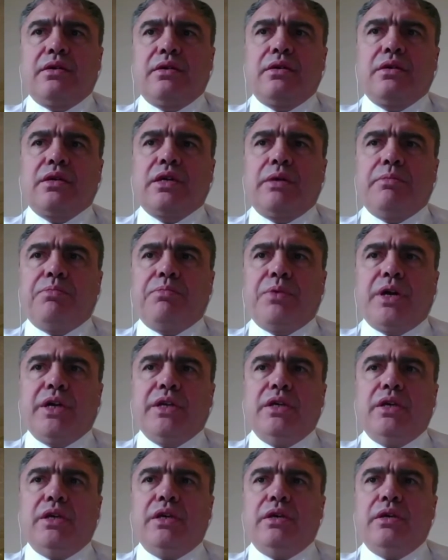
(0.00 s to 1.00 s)
that
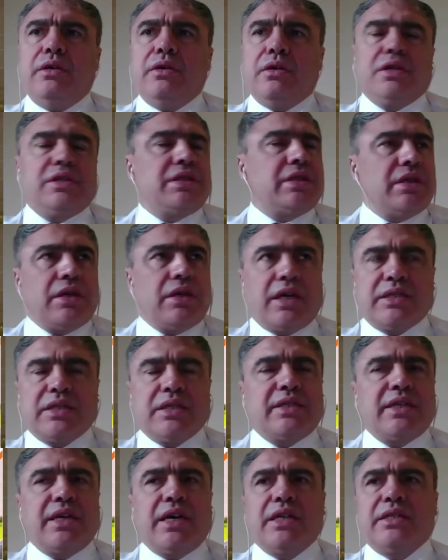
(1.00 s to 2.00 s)
provides
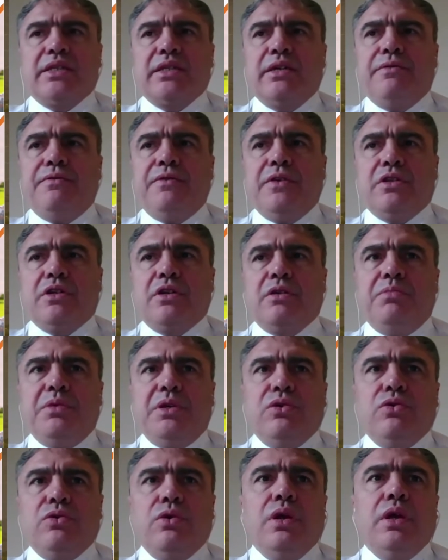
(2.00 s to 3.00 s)
services for
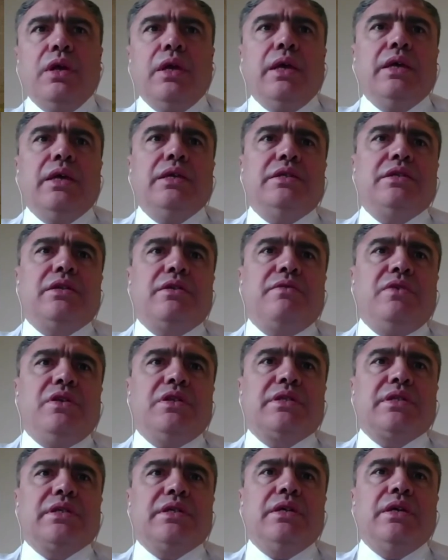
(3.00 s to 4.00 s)
consulting and
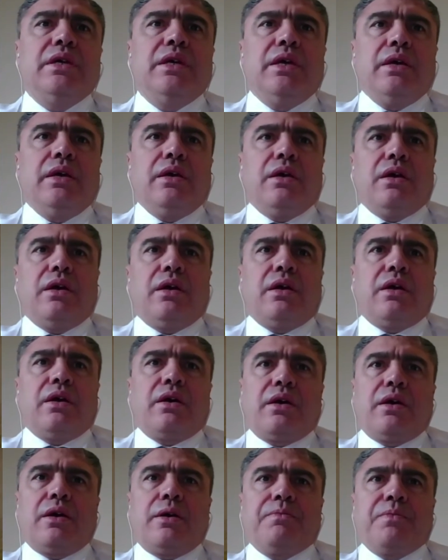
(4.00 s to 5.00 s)

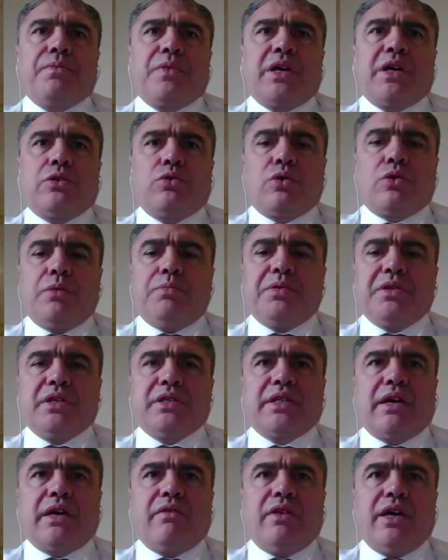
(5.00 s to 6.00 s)
certification of organic
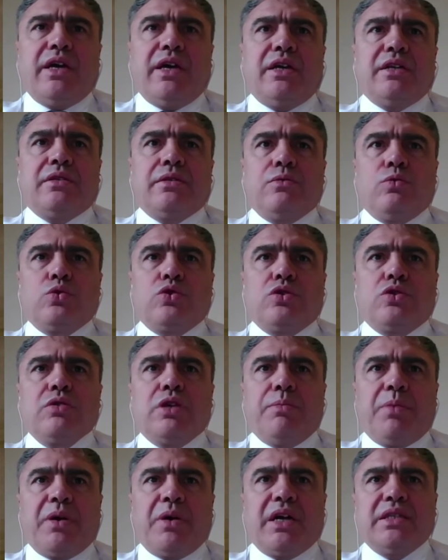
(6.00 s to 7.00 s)
products.
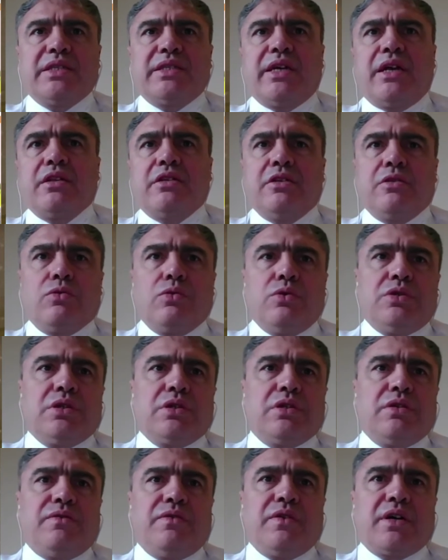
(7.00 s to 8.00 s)
Gamma
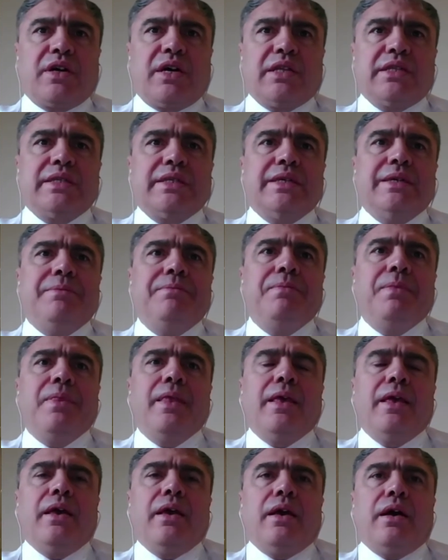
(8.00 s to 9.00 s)
Robotics
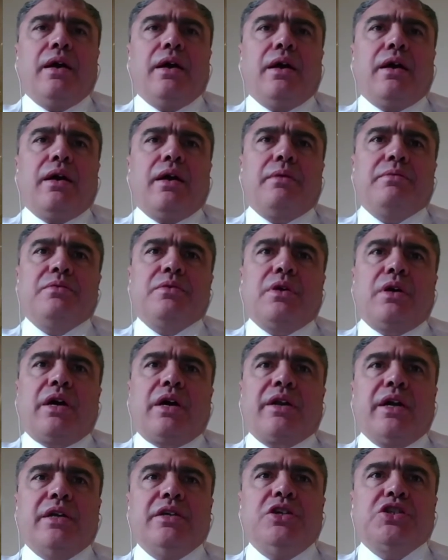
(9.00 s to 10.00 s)
offers
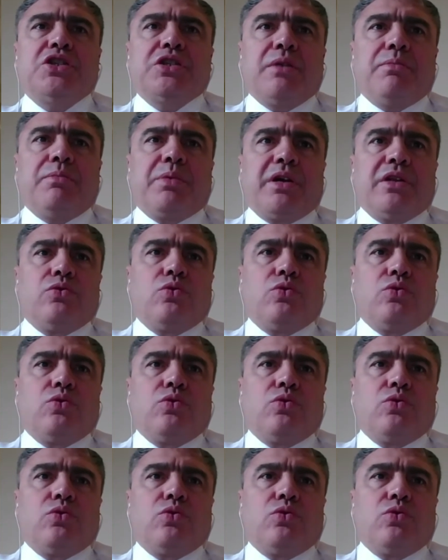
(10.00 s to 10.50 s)
services